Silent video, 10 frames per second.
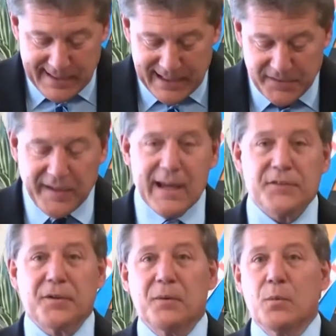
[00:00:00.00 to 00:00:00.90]
And his
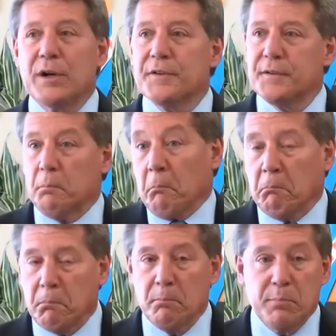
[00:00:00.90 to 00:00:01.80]
answer was,
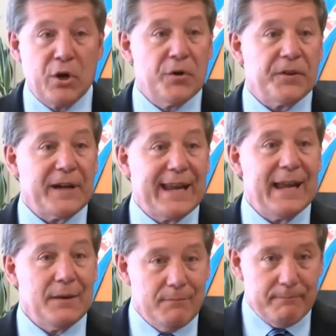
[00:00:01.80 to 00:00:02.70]
because I
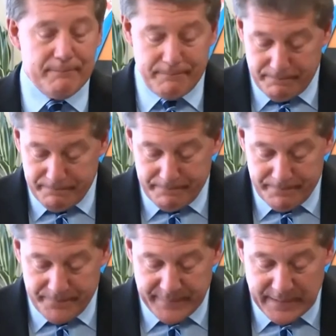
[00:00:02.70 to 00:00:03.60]
can.
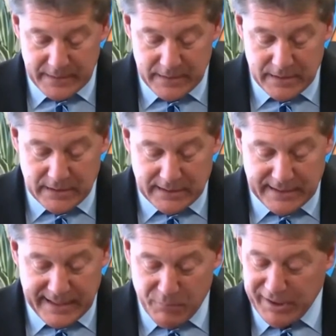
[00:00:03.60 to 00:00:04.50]

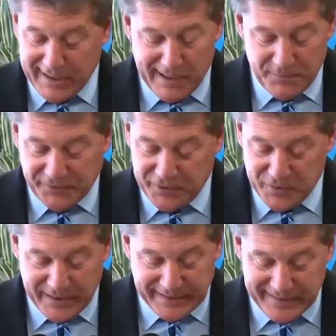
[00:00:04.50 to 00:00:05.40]
And when it comes
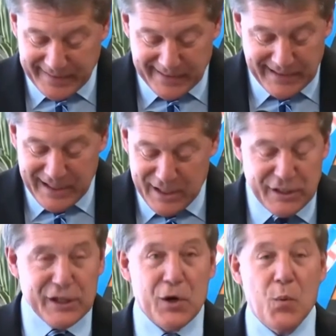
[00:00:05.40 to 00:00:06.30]
to it,
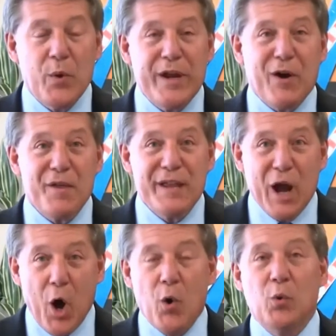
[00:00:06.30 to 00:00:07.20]
we are
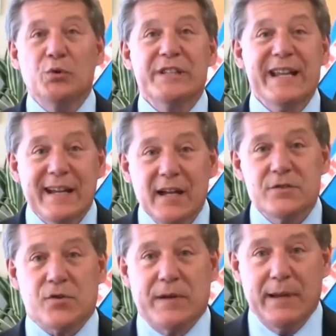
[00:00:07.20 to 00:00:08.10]
the only
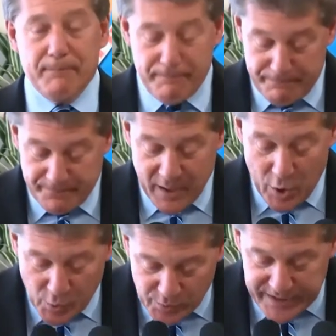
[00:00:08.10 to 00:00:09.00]
country
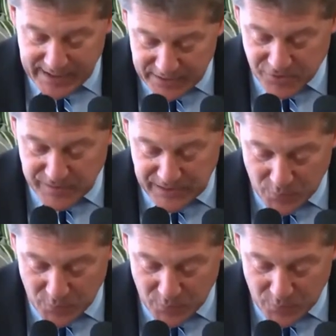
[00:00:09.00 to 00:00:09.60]
in